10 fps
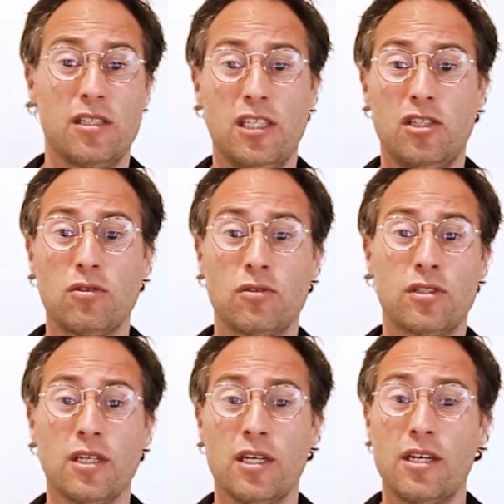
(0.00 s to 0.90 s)
and digital
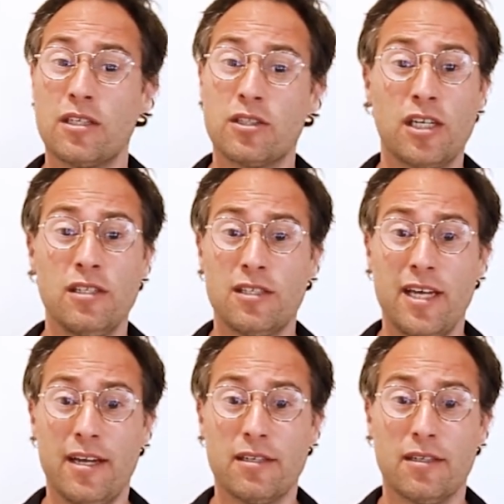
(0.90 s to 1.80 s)

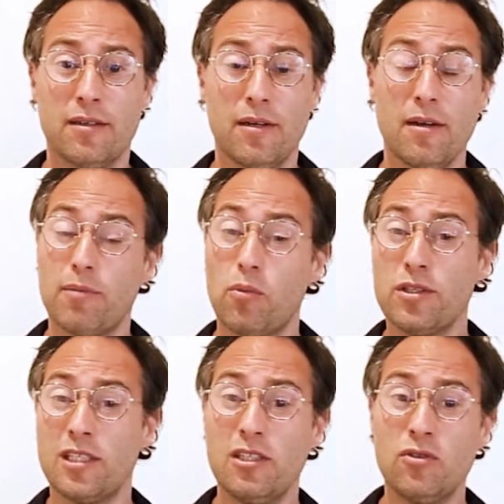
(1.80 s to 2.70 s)
consent. But
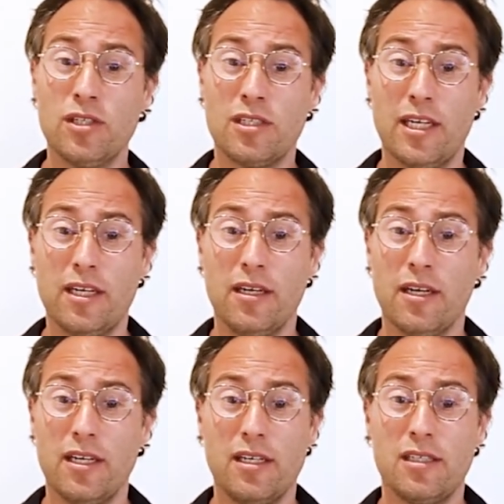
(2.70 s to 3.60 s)
what's interesting
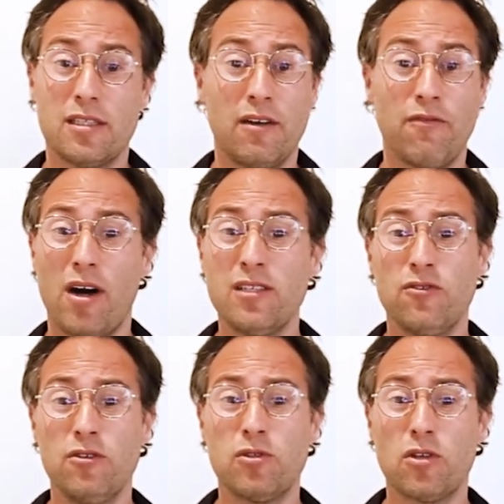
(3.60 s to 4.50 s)
is advice
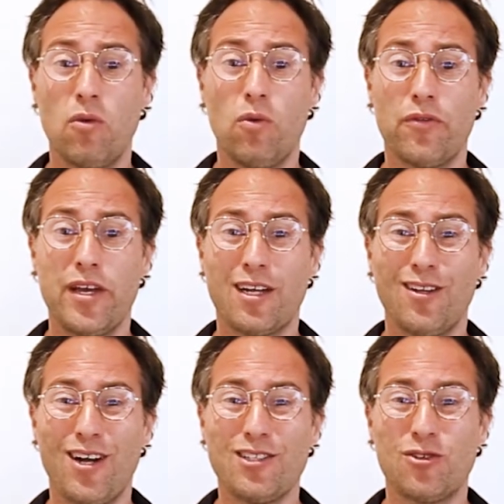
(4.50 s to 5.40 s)
firms don't want their
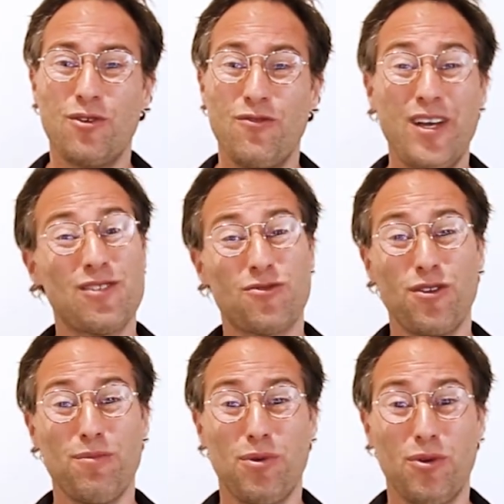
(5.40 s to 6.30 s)
clients to invest through
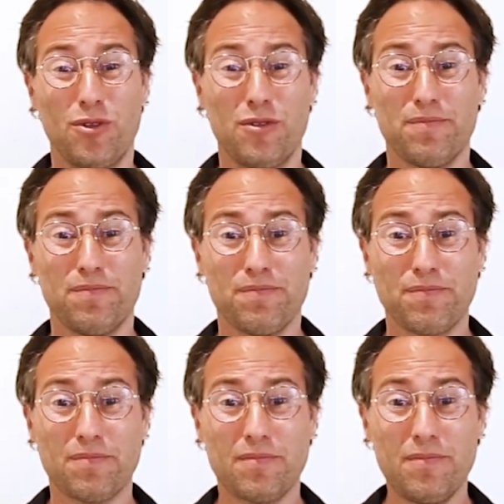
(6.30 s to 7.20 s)
the portal.
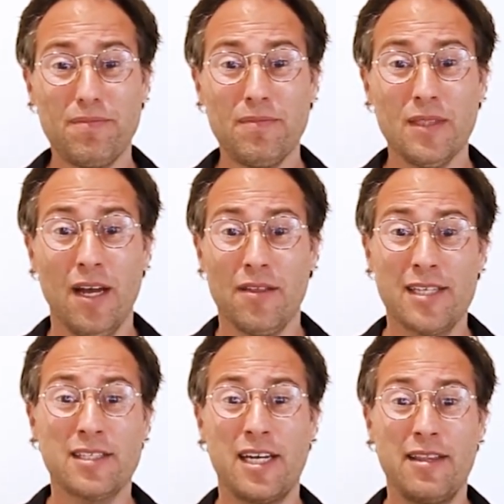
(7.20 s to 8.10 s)
They
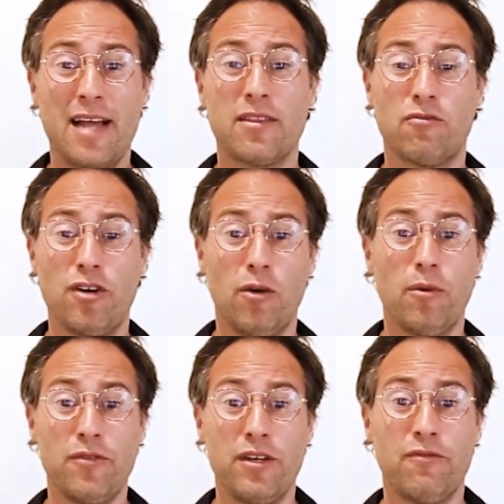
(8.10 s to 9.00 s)
see that the realm
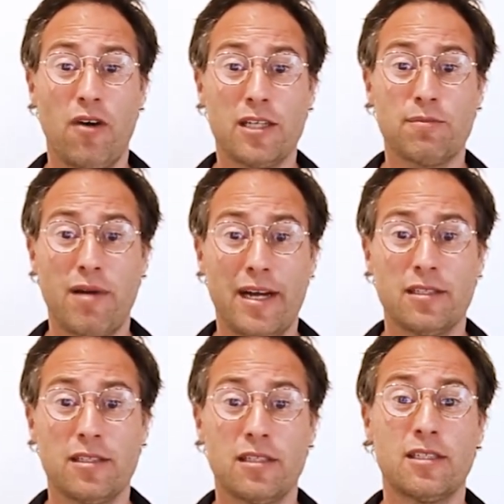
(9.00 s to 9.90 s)
of the advice
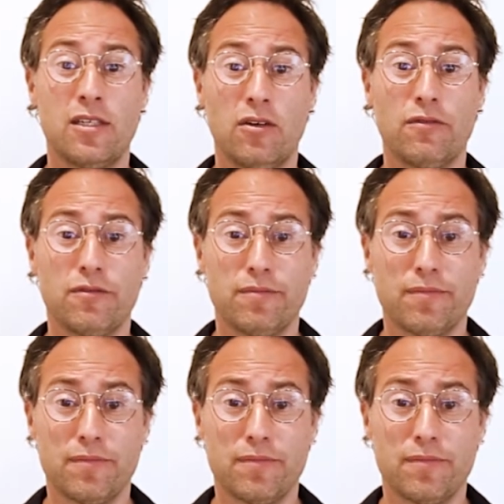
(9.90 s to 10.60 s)
practice itself.